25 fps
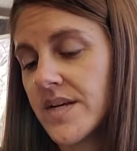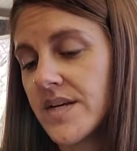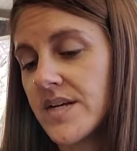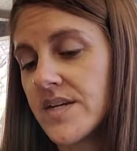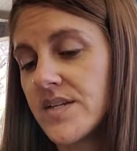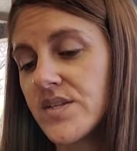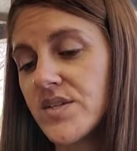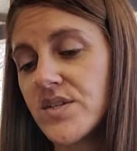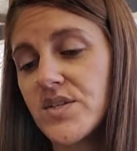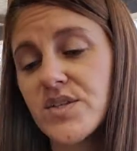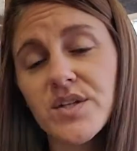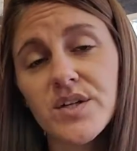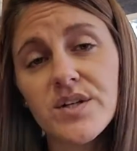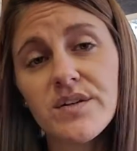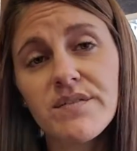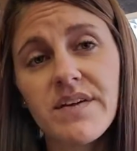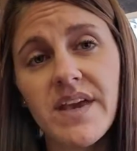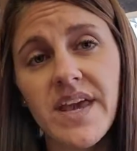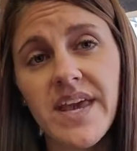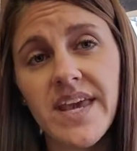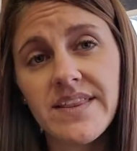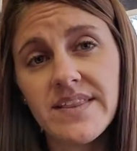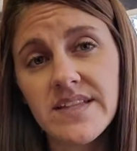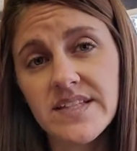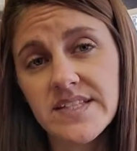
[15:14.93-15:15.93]

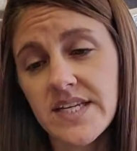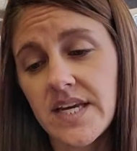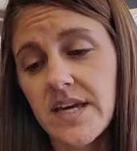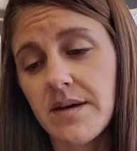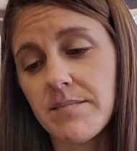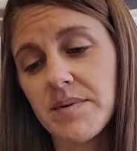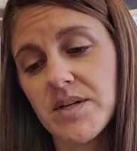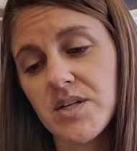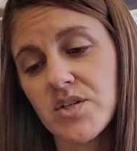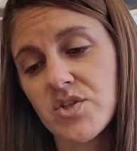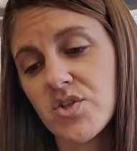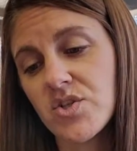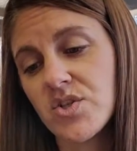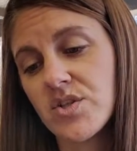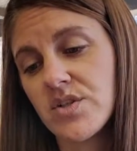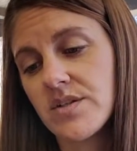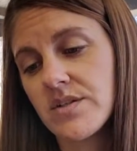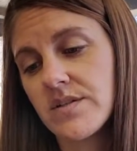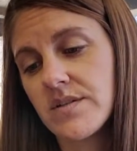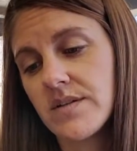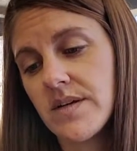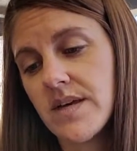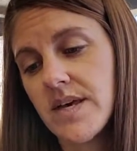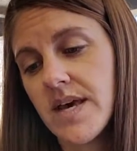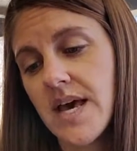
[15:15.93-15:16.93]
Surveying the damage.
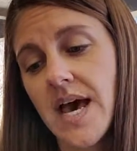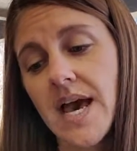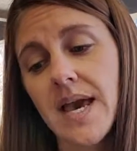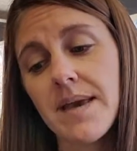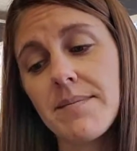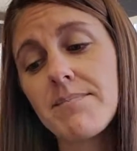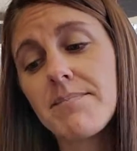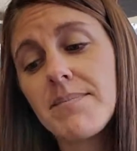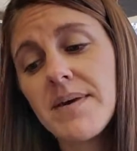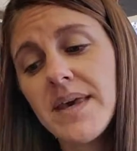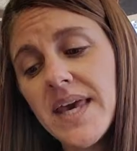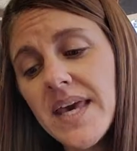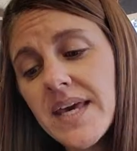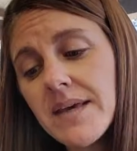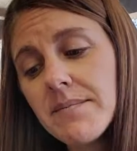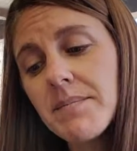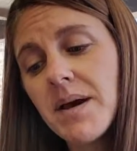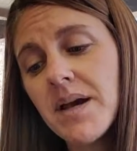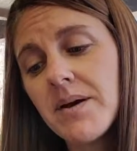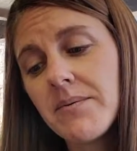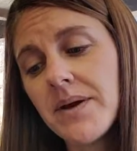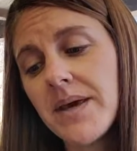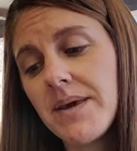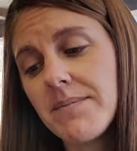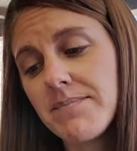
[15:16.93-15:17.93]
I pick my
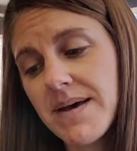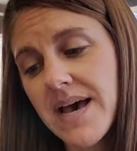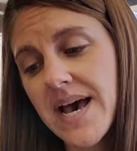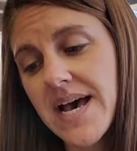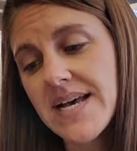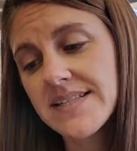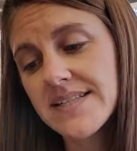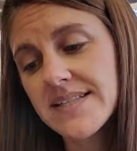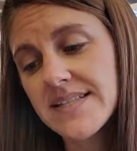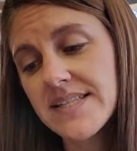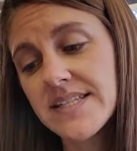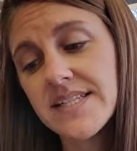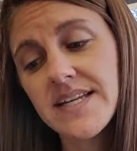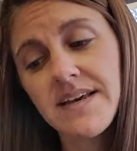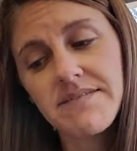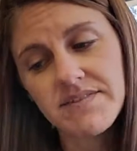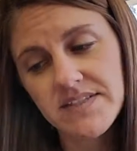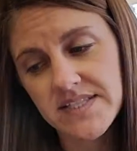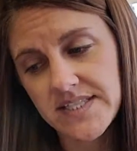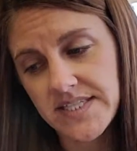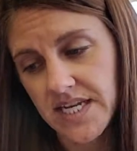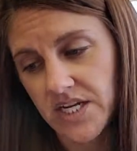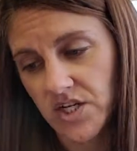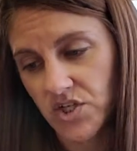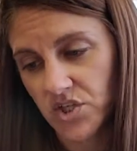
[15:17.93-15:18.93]
way past the
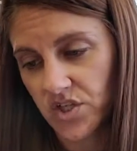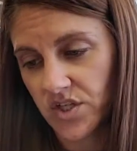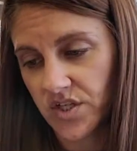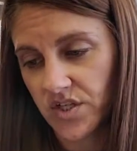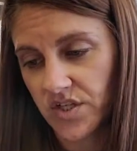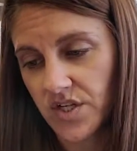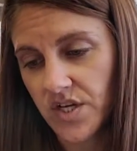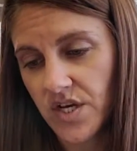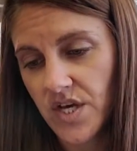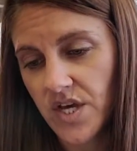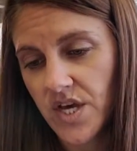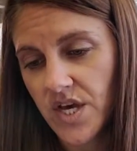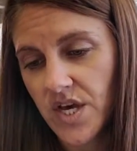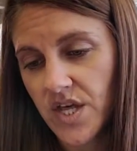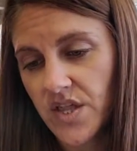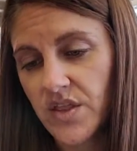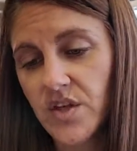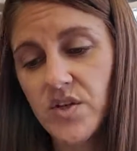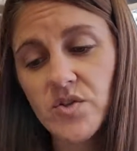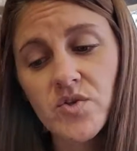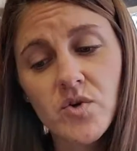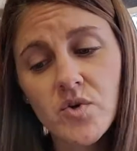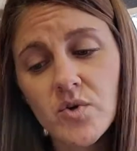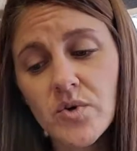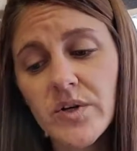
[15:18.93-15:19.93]
devastation. The
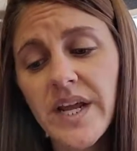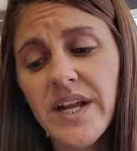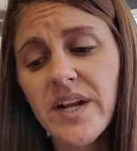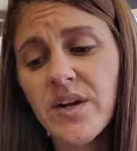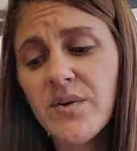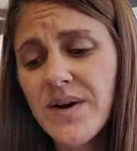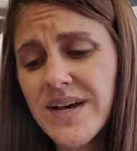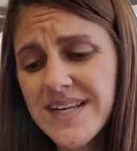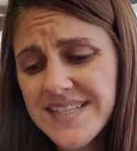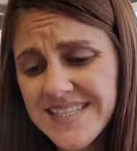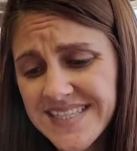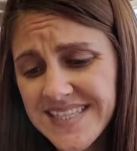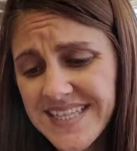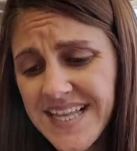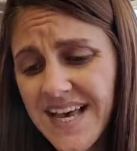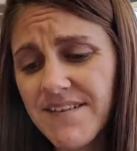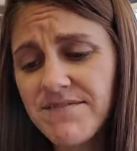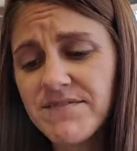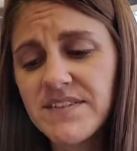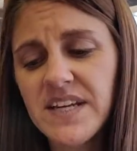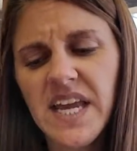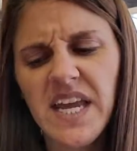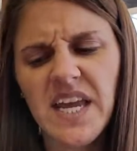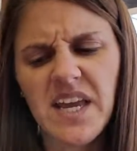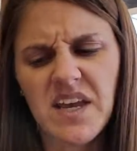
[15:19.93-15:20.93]
tornado has
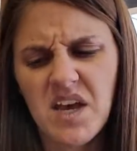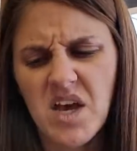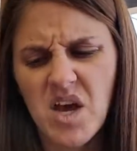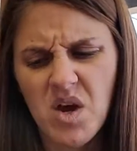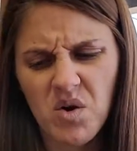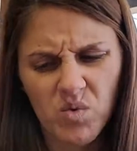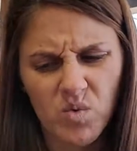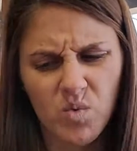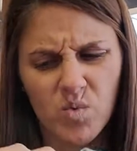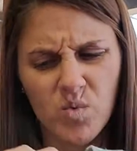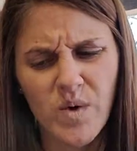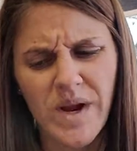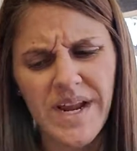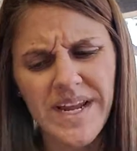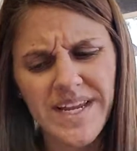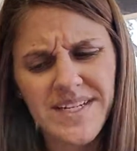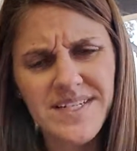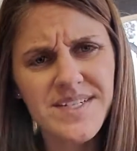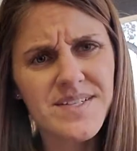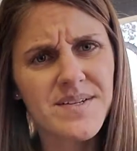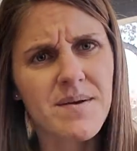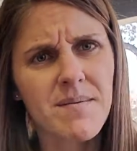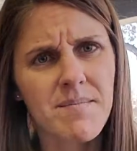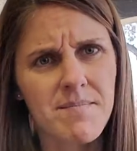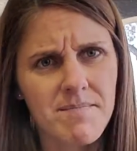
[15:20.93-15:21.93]
left a
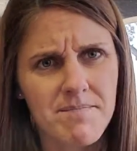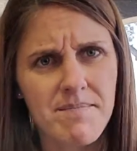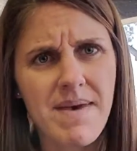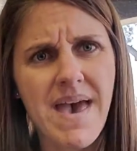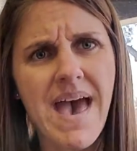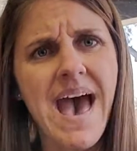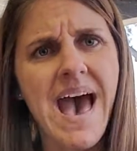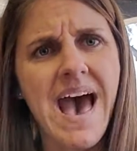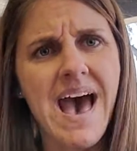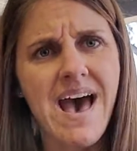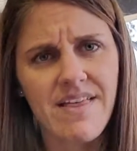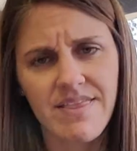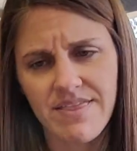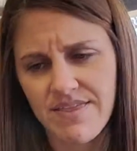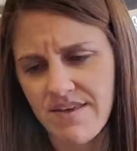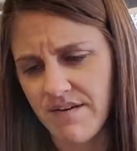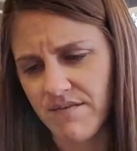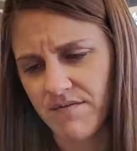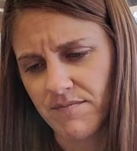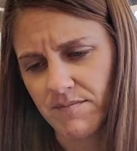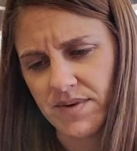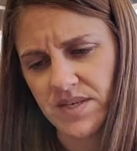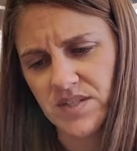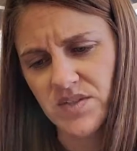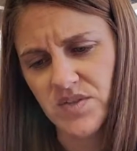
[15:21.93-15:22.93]
random path of
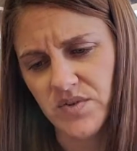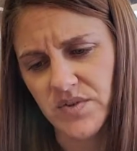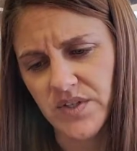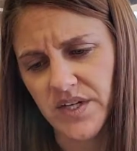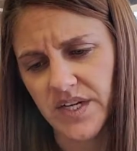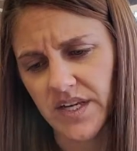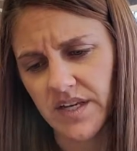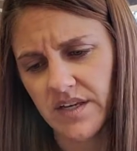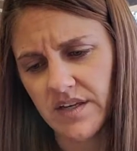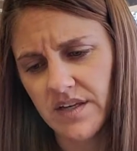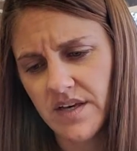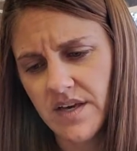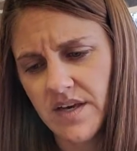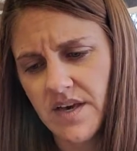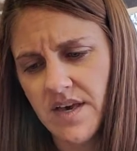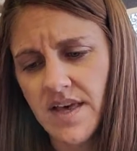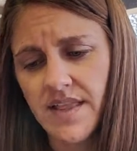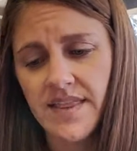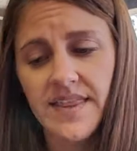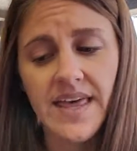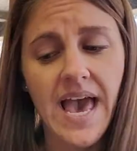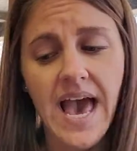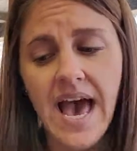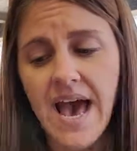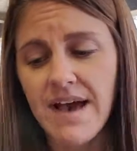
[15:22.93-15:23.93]
misery.
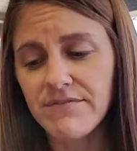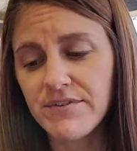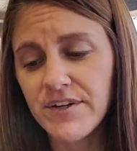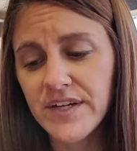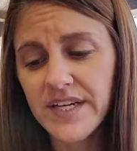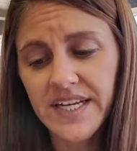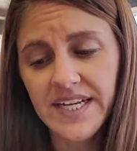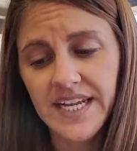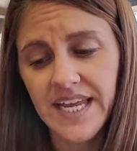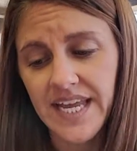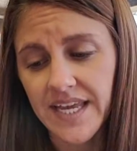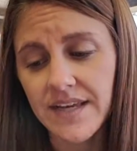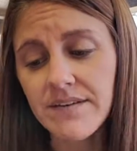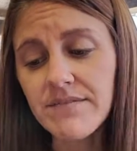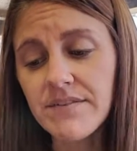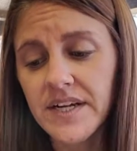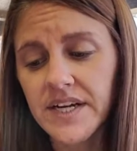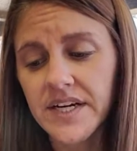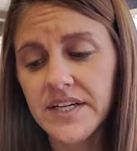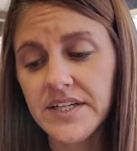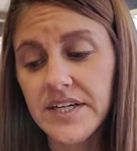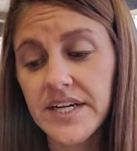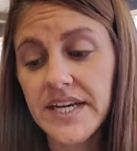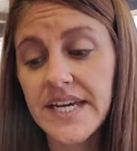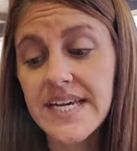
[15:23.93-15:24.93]
The African
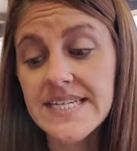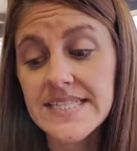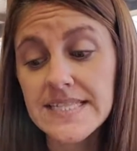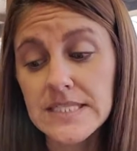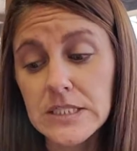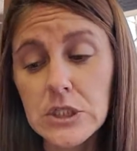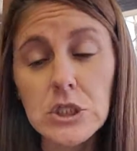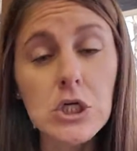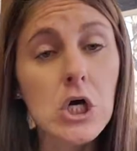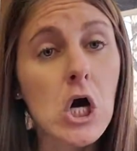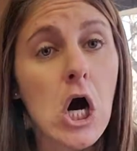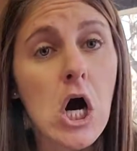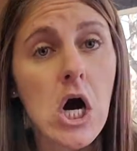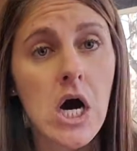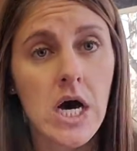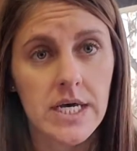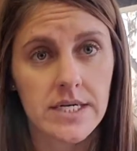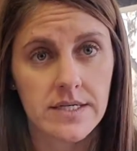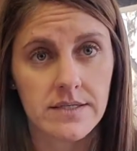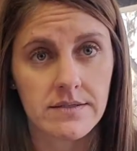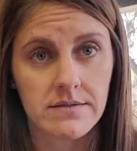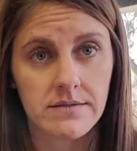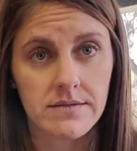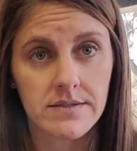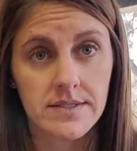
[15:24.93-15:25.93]
aviary is
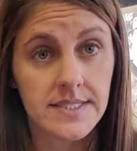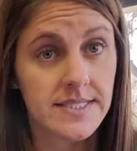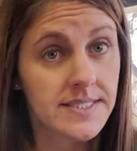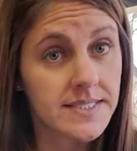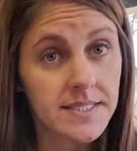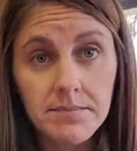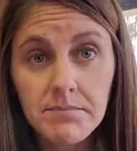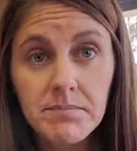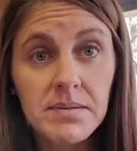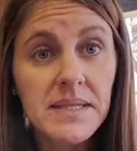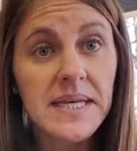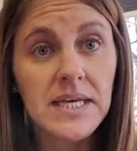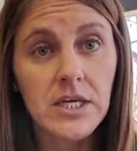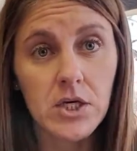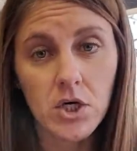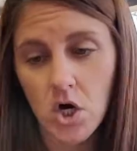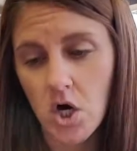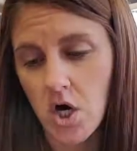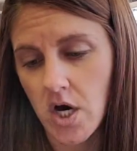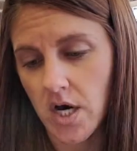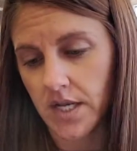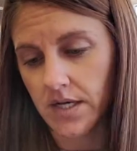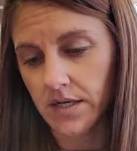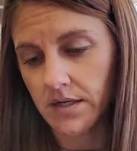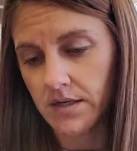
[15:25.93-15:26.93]
gone, simply
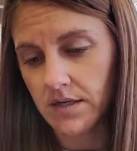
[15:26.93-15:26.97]
gone.